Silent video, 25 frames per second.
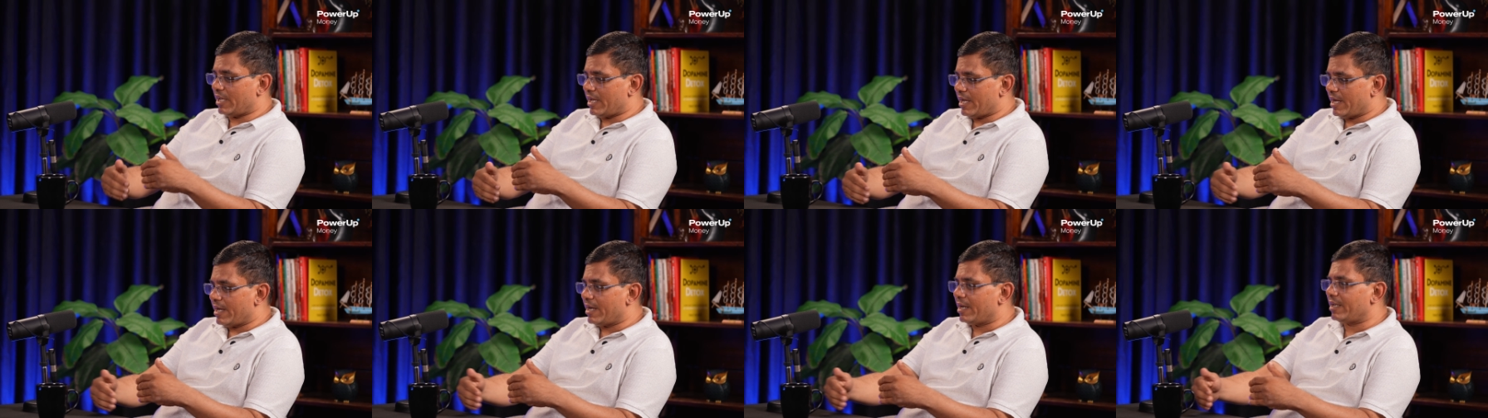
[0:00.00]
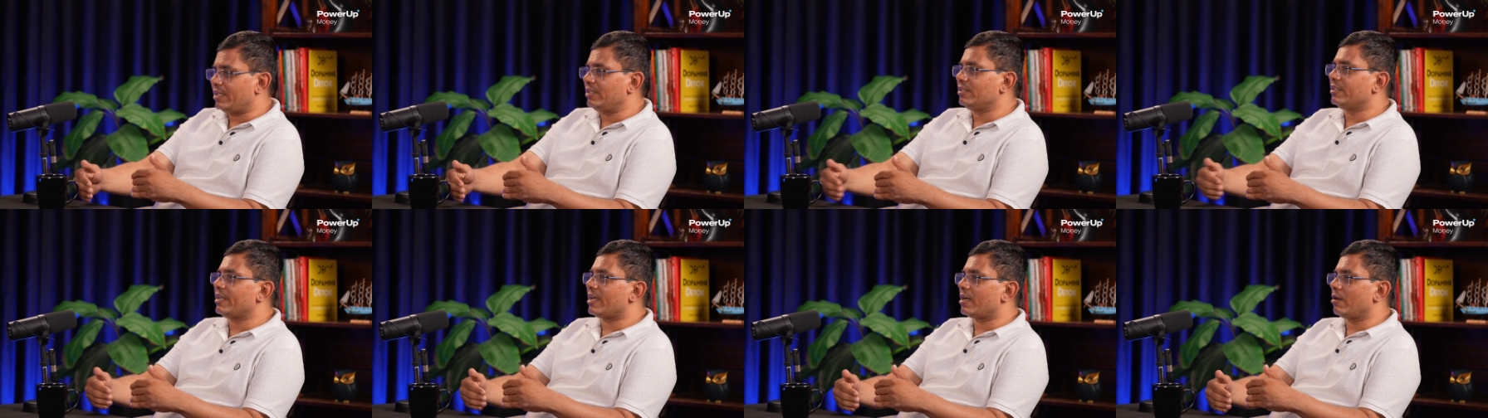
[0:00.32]
they had
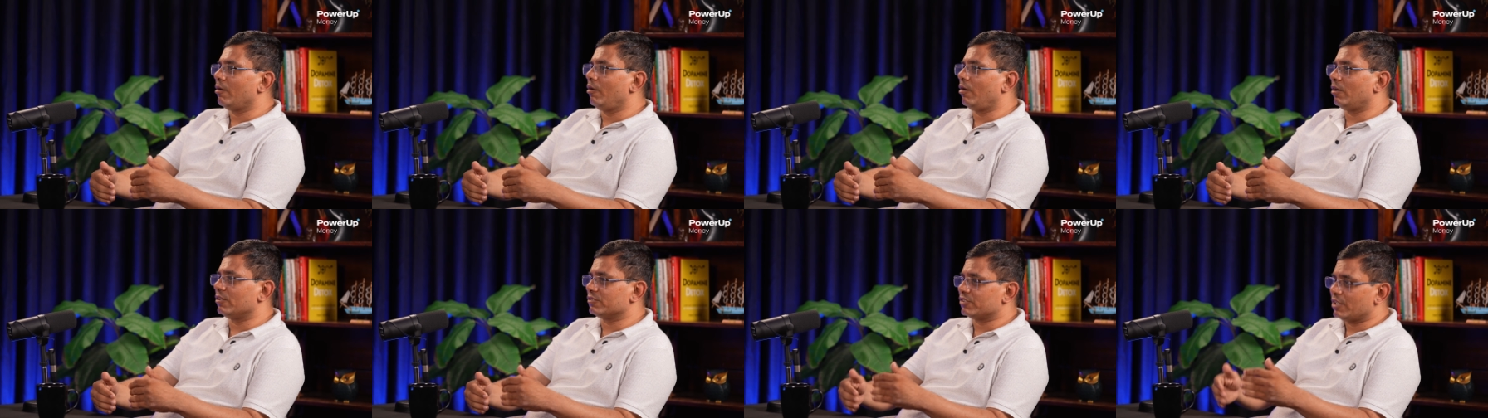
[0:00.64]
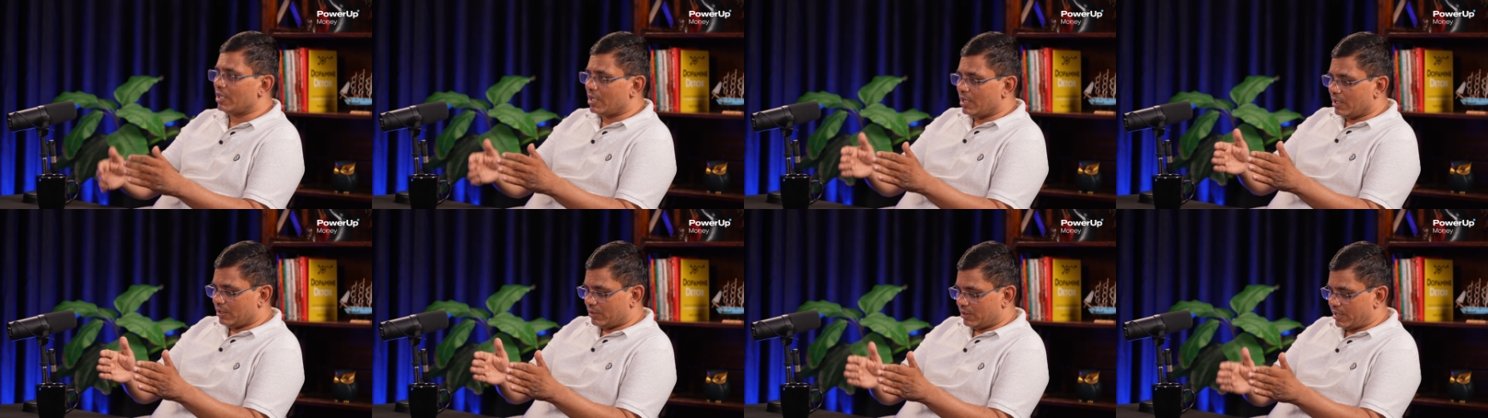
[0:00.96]
in their laws
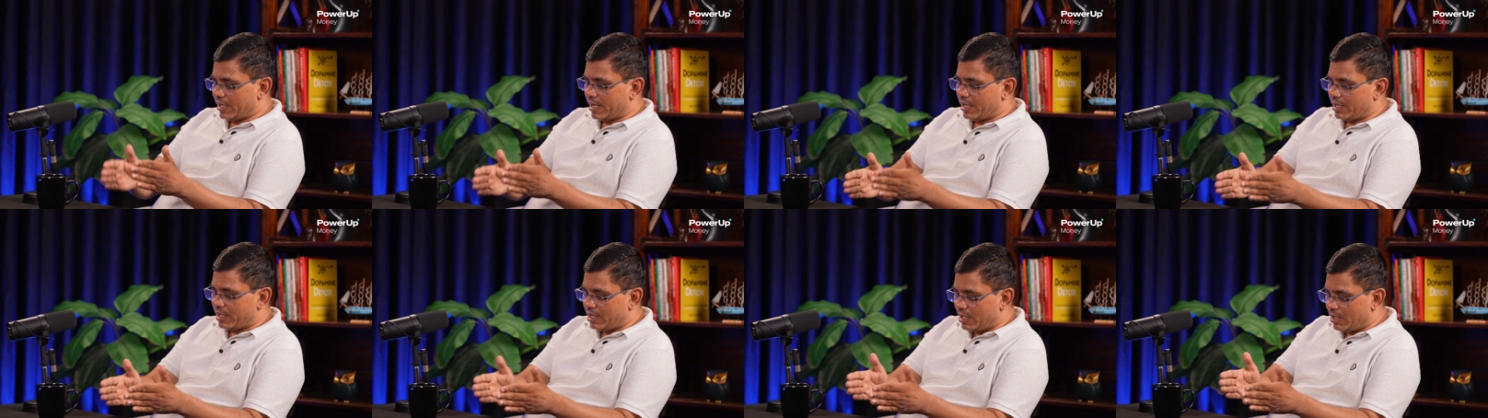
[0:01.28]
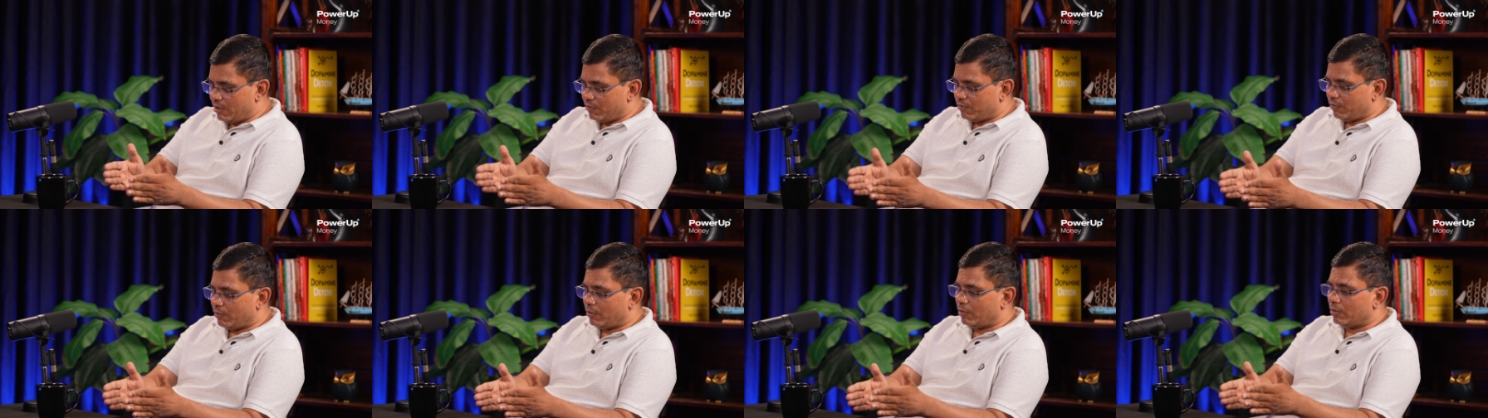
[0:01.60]
that
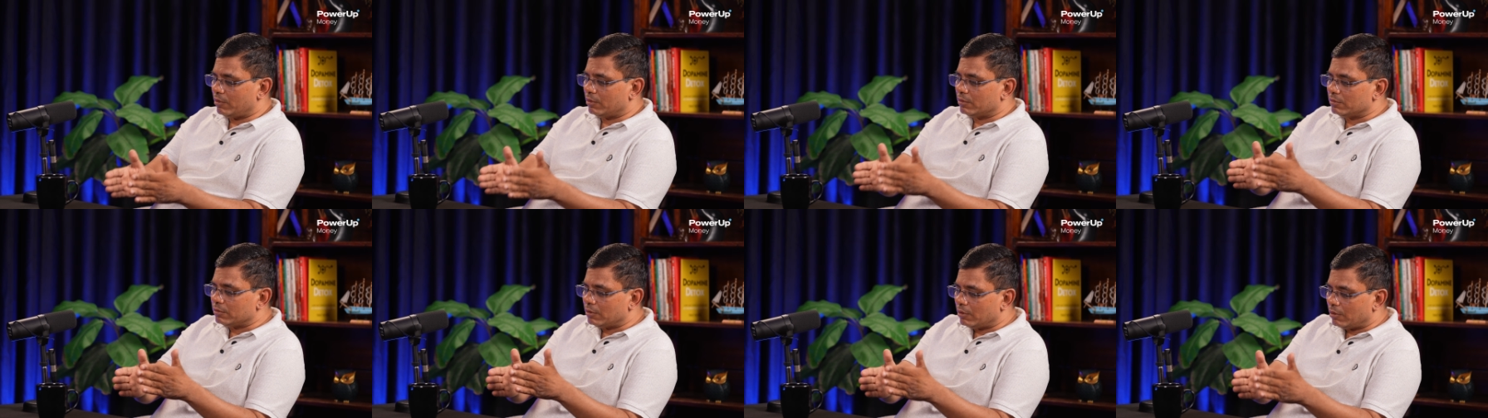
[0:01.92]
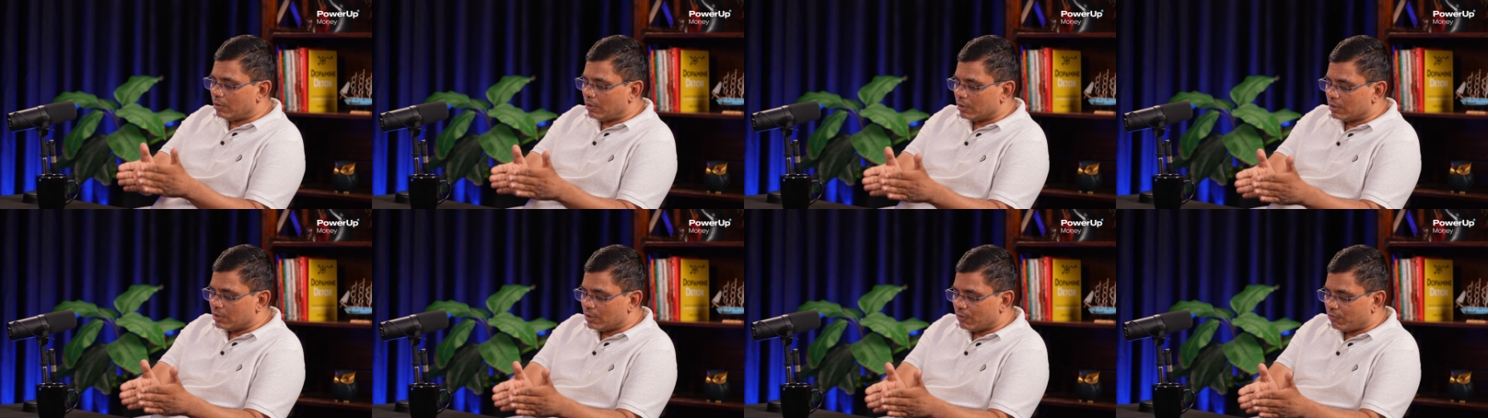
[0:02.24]
if
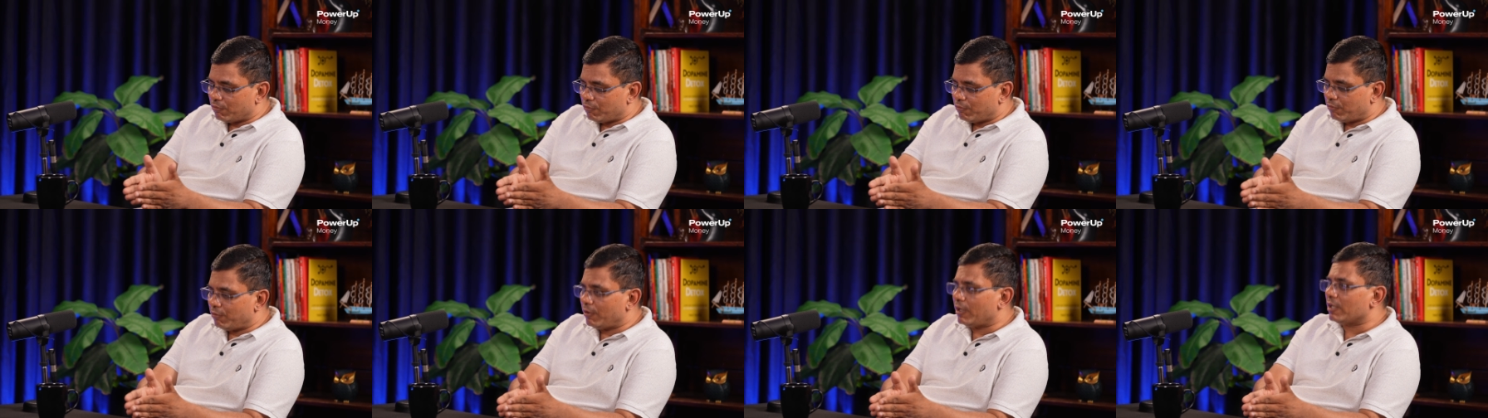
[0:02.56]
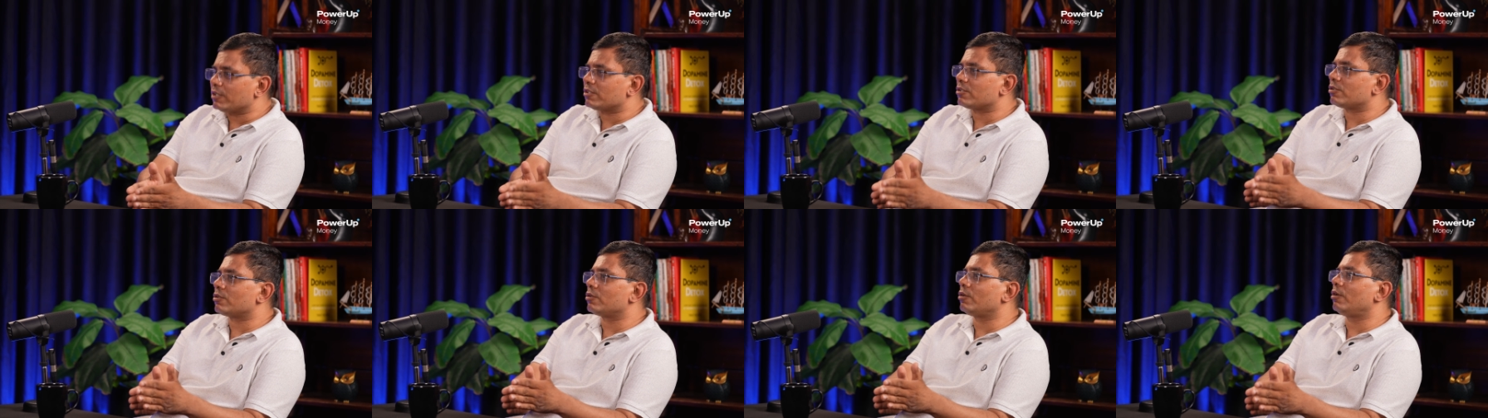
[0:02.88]
on the
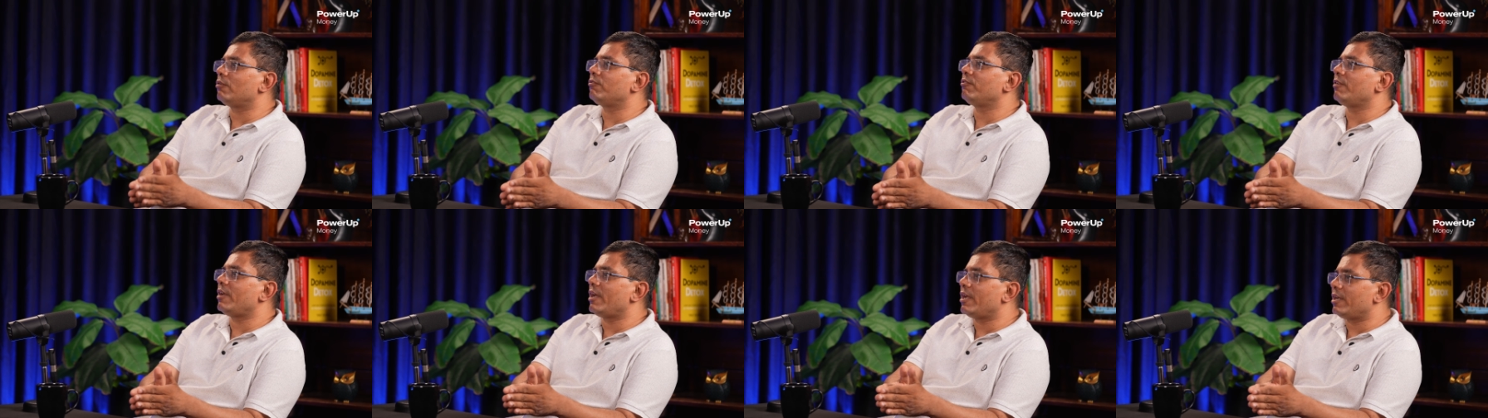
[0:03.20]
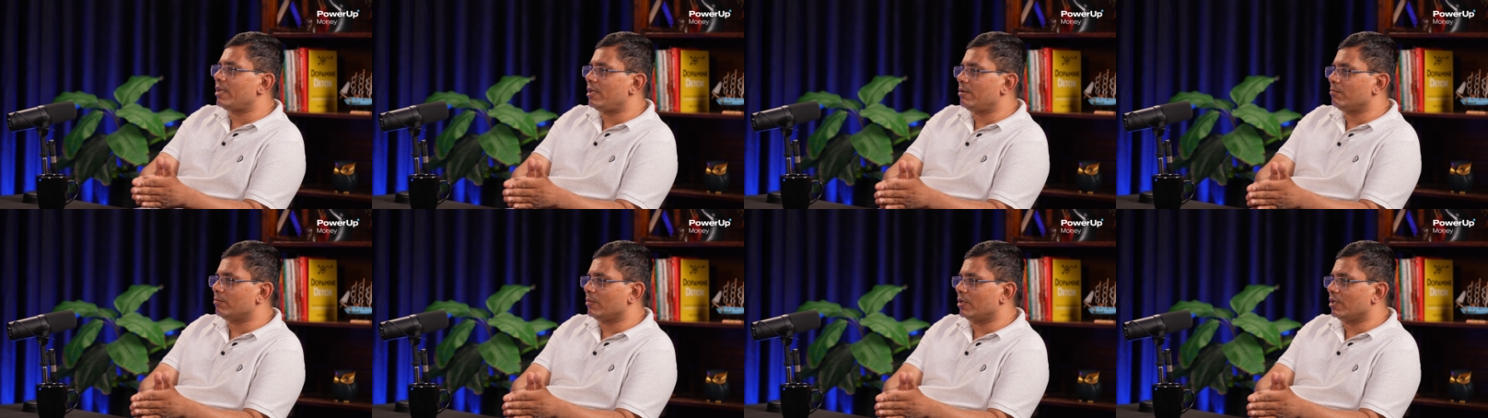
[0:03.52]
first of
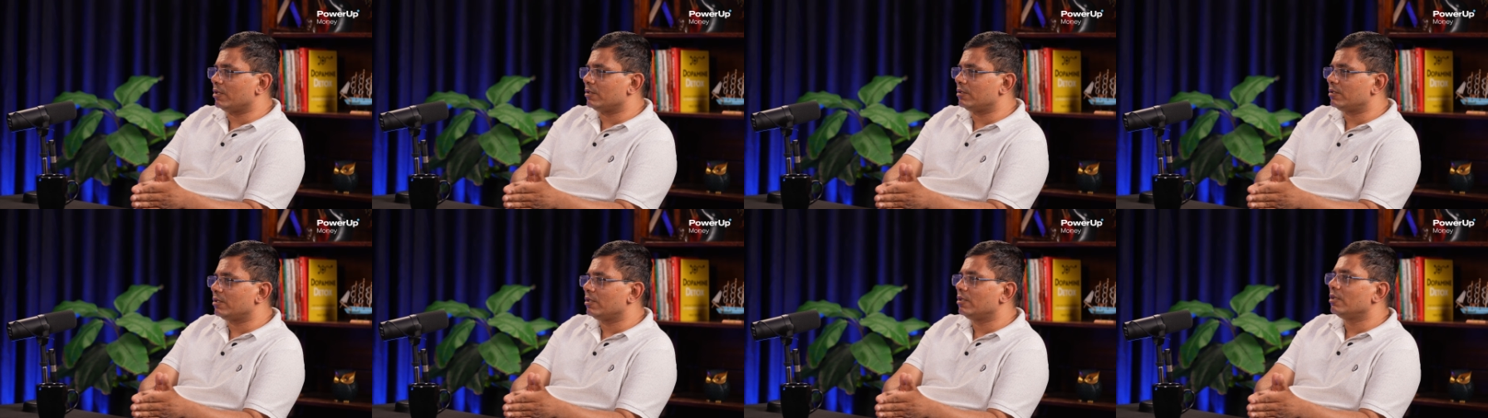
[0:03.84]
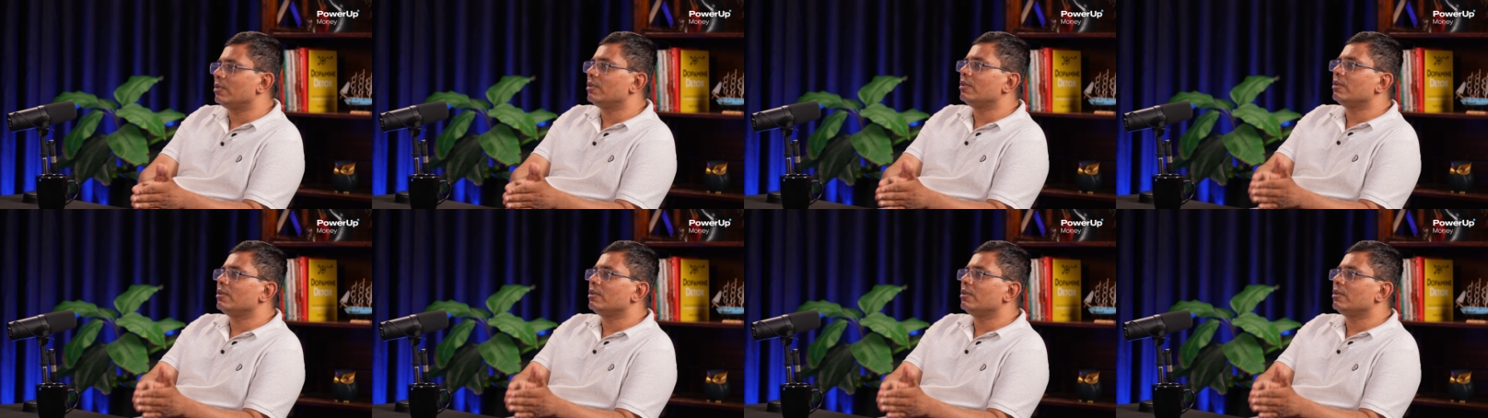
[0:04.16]
any month